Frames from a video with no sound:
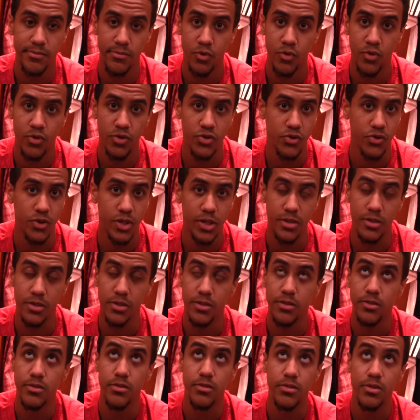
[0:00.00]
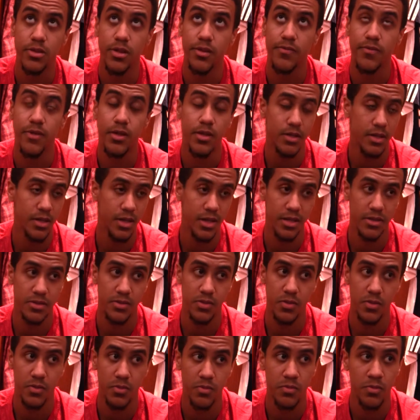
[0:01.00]
more stretching, stuff like that.
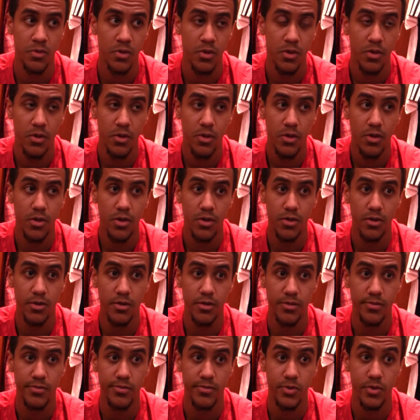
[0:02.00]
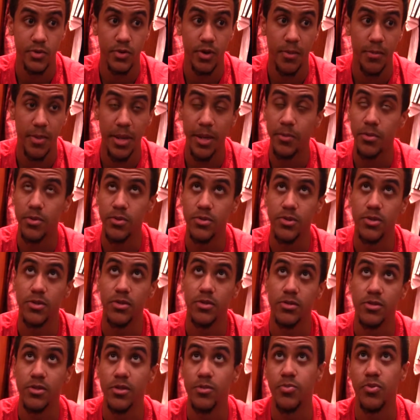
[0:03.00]
So, you know, I'm able
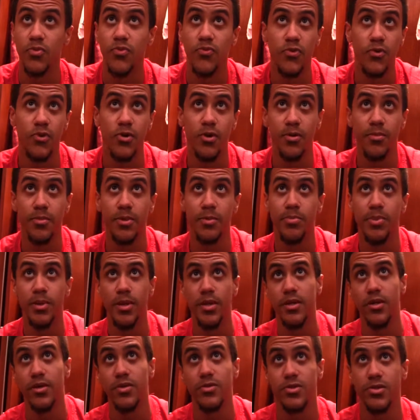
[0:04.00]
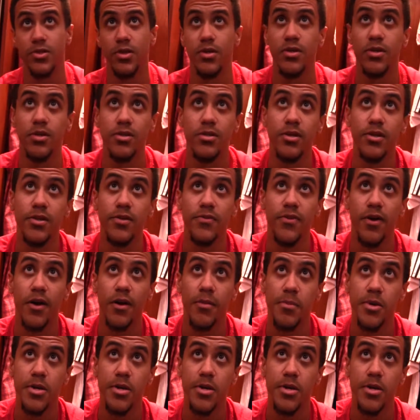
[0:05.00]
to perform and play those 30, 35